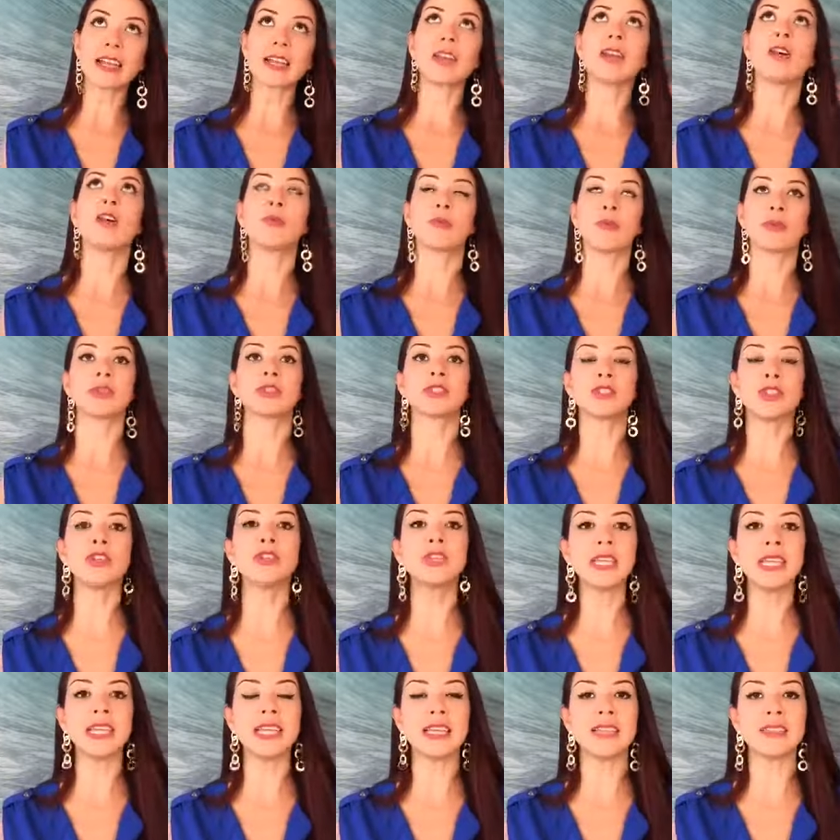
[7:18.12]

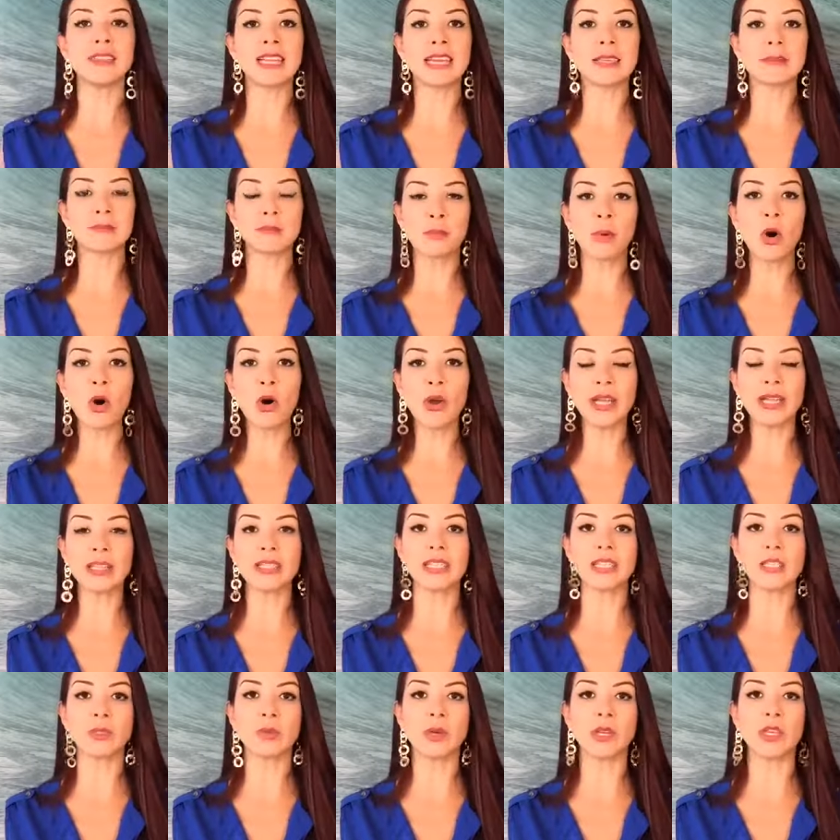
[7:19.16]
opportunity, in that point,
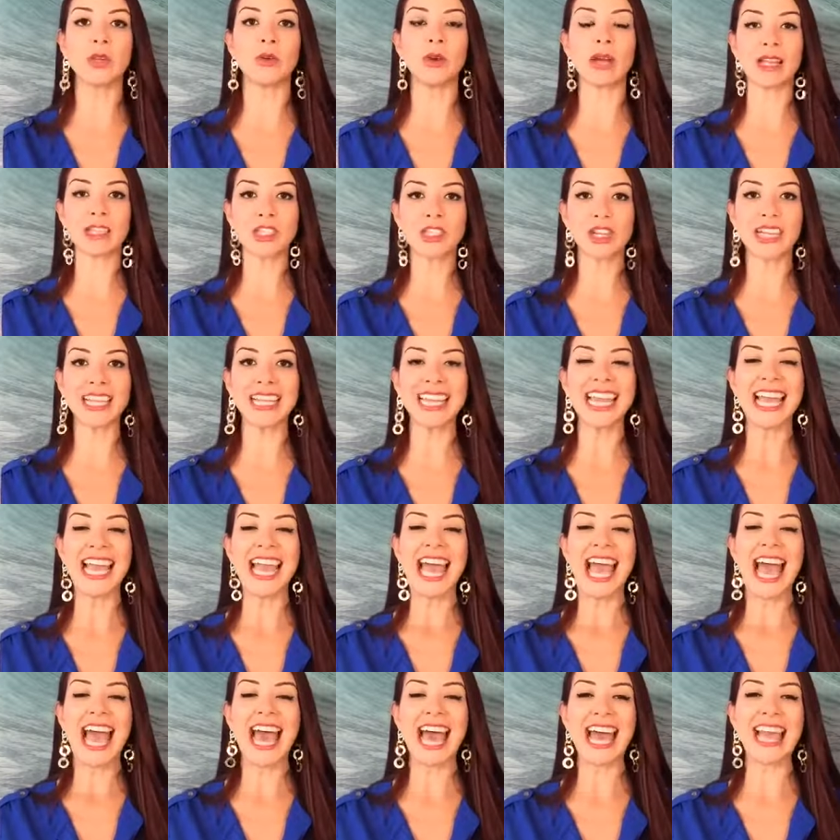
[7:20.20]
is when you actually
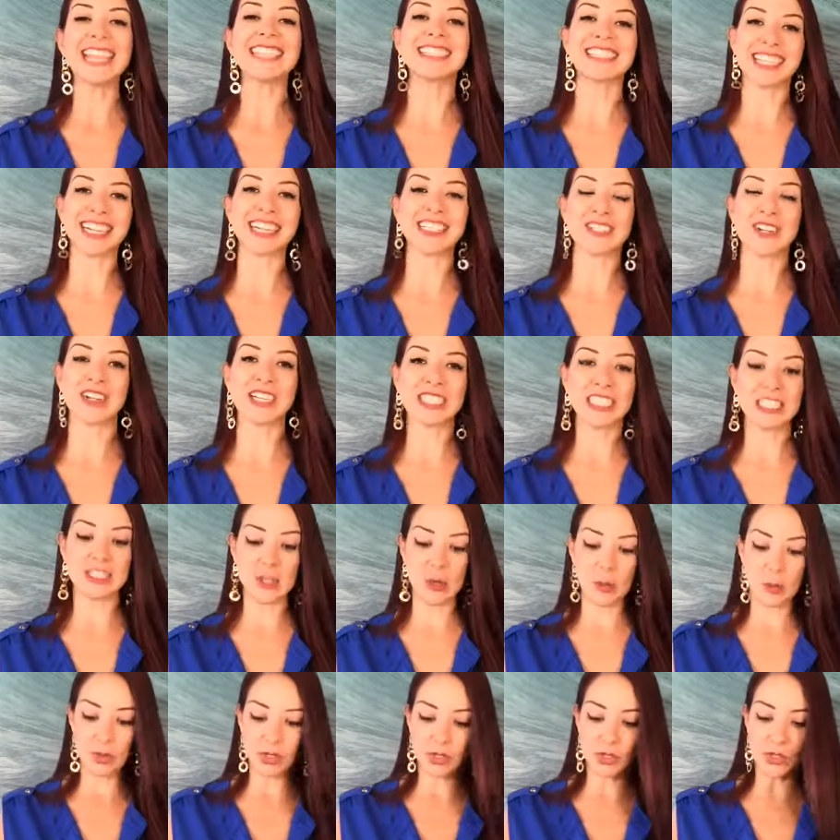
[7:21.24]
start attracting the
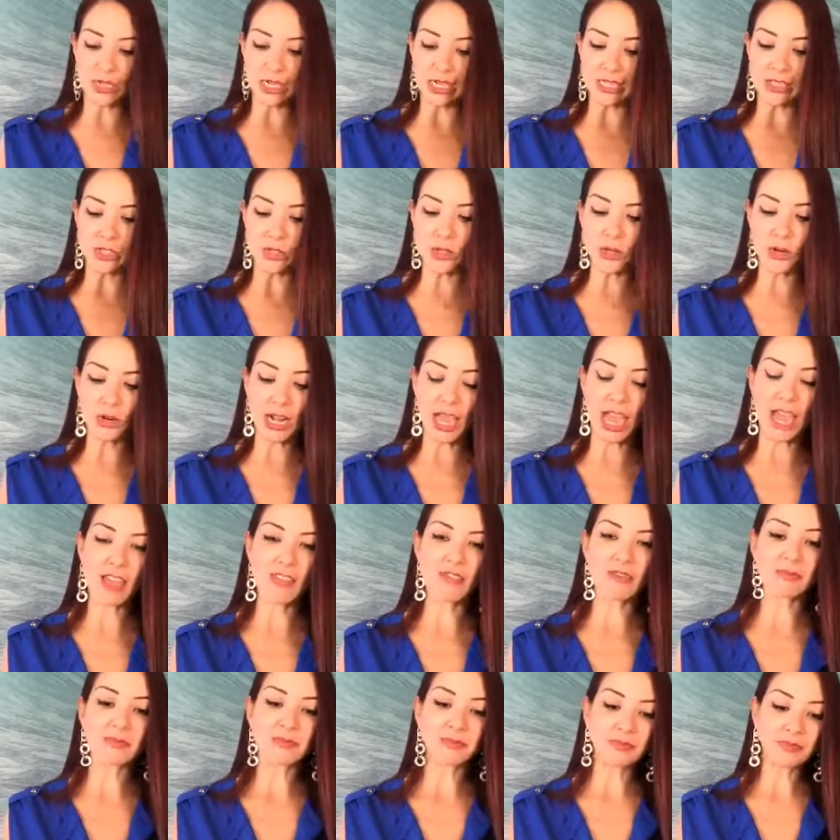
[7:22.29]
opportunities to your
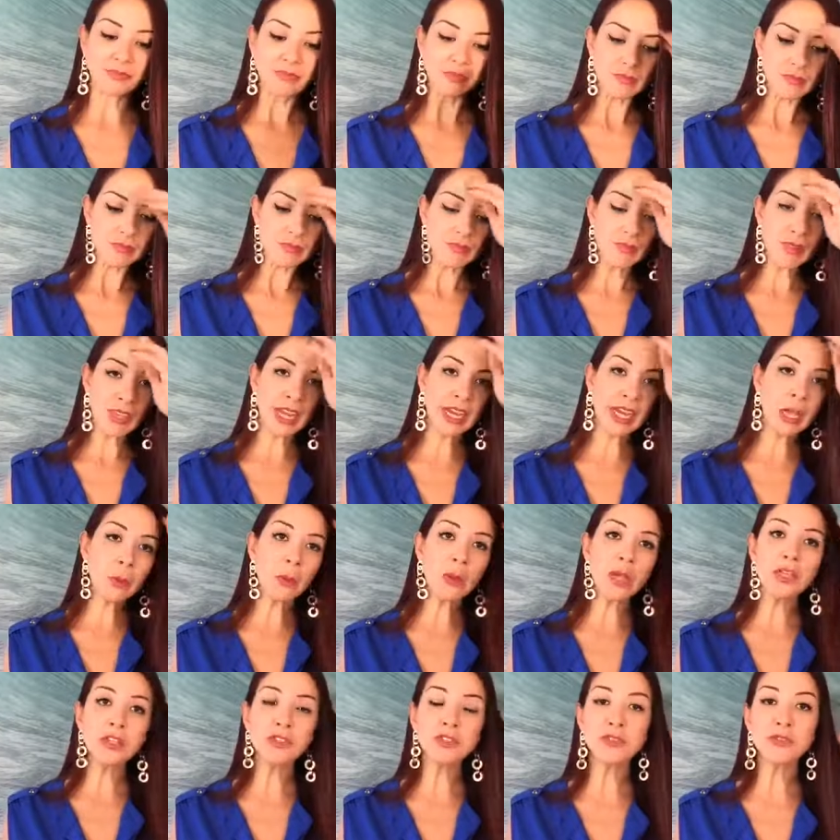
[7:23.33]
life. And I
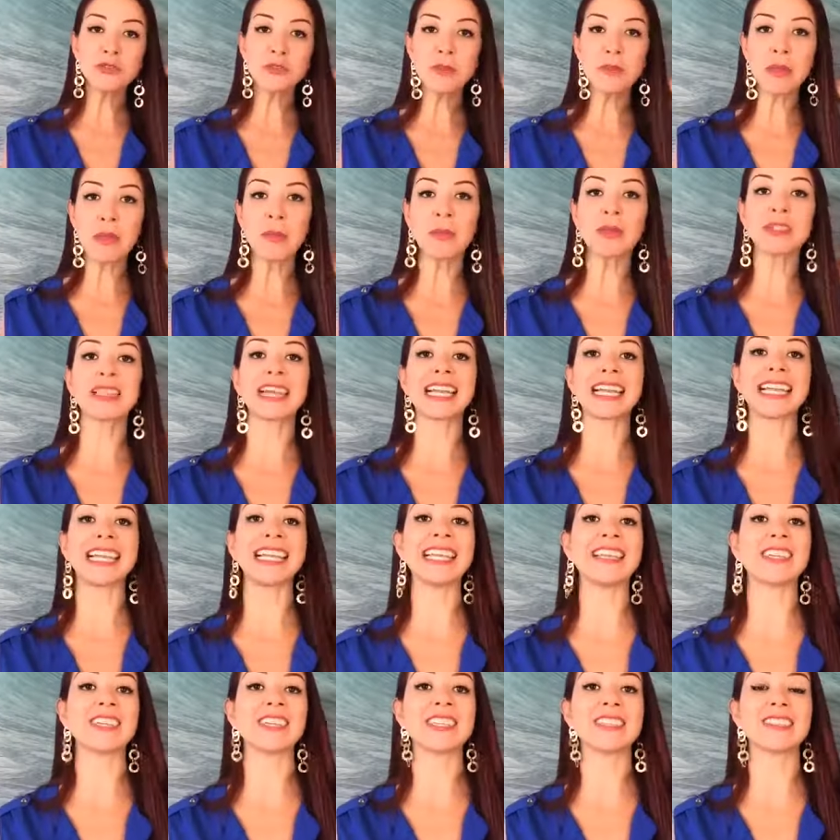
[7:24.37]
want you to remember that
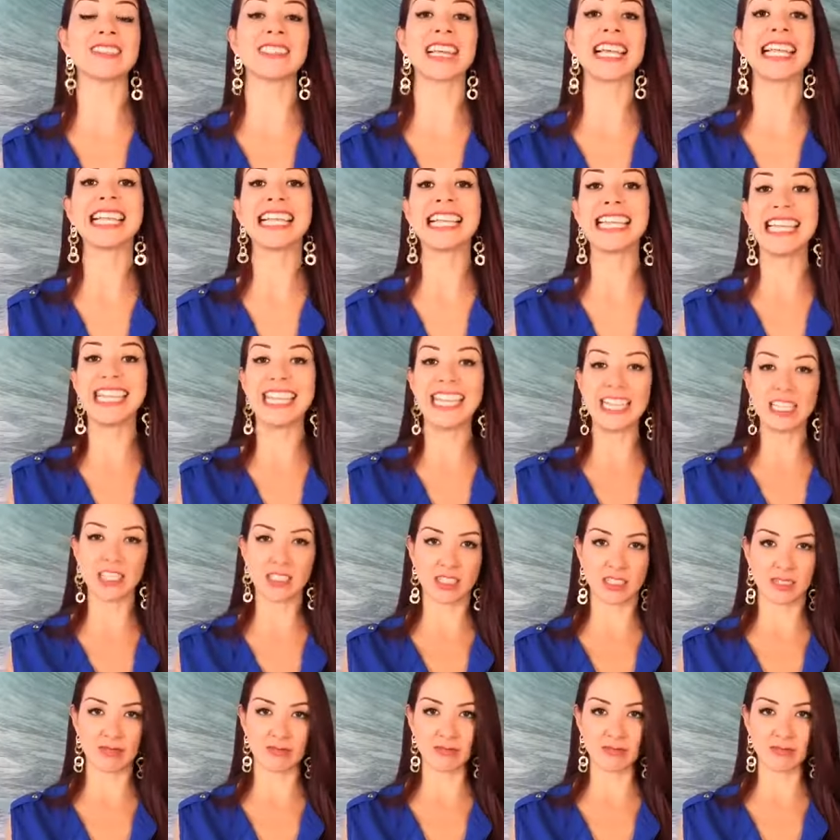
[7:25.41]
leaders lead,